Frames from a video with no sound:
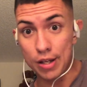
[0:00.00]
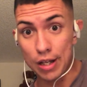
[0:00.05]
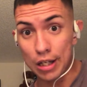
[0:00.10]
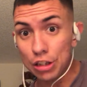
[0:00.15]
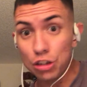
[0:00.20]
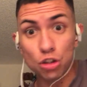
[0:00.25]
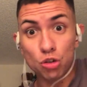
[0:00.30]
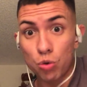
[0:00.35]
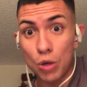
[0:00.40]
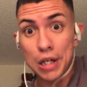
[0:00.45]

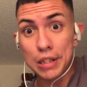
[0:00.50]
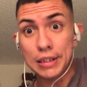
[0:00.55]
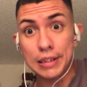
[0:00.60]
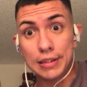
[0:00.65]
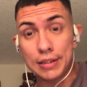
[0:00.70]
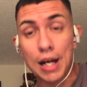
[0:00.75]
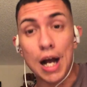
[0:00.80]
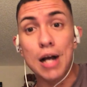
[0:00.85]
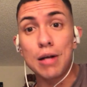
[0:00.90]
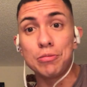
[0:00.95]
it's crazy
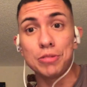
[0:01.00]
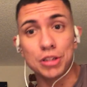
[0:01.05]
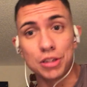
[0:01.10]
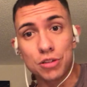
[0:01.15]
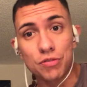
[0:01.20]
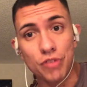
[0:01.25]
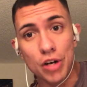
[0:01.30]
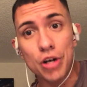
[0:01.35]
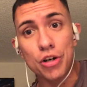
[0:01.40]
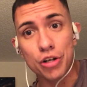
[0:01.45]
times. It's
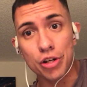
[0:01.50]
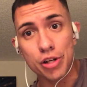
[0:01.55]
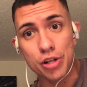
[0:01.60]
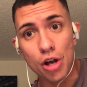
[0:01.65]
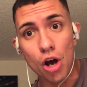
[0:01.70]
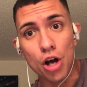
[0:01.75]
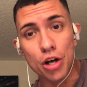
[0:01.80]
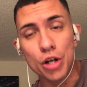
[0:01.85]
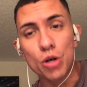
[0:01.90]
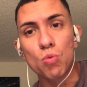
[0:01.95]
a very
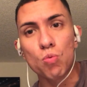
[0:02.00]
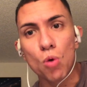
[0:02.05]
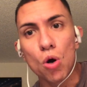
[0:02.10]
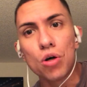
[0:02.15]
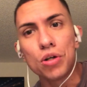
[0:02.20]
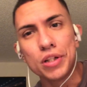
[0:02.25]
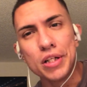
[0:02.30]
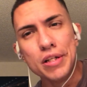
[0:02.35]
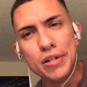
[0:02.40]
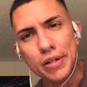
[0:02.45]
chaotic
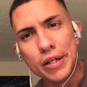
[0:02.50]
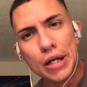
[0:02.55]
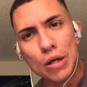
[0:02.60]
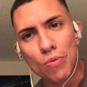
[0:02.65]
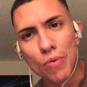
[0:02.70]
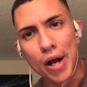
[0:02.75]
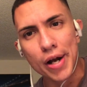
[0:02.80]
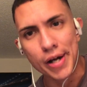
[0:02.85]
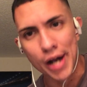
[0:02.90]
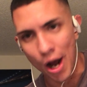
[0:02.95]
world indeed
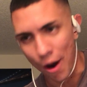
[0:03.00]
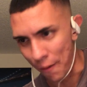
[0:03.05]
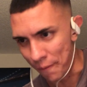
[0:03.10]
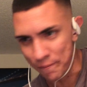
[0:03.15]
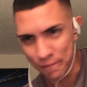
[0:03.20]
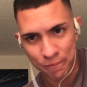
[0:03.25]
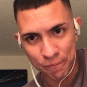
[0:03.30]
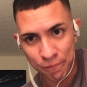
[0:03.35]
right now.